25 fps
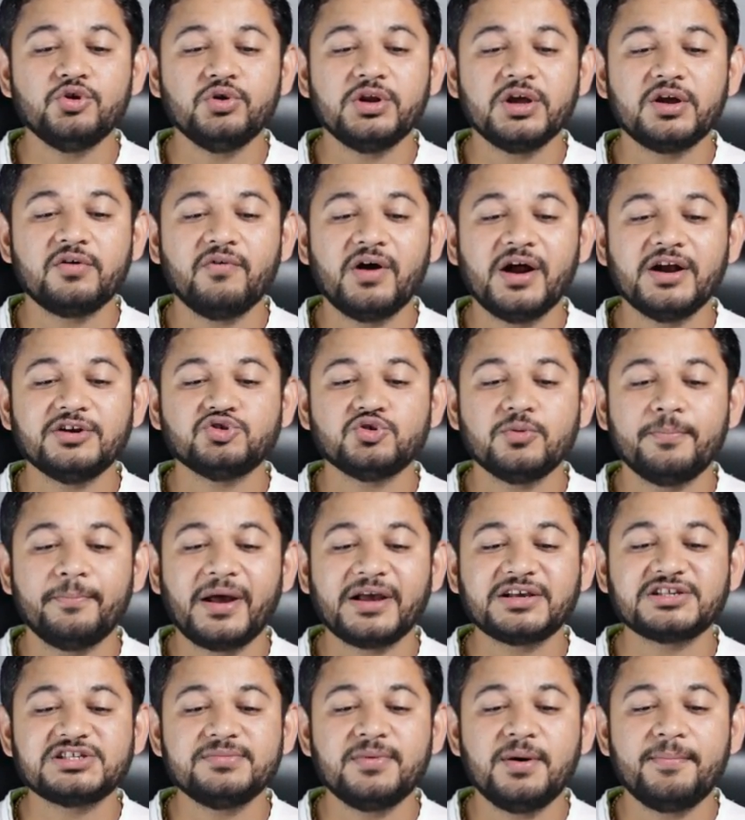you require, so
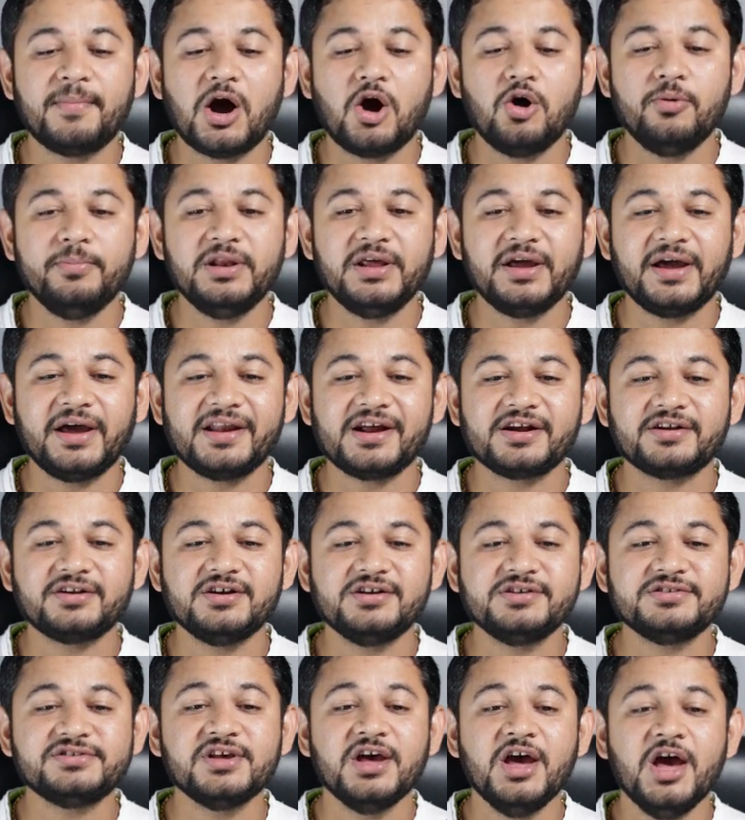maximum how many
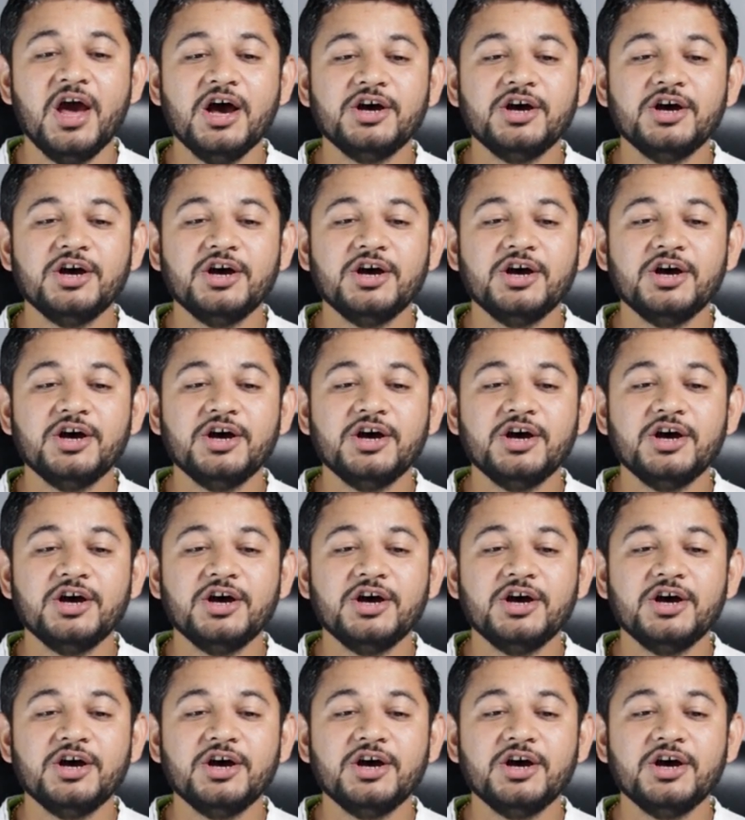characters.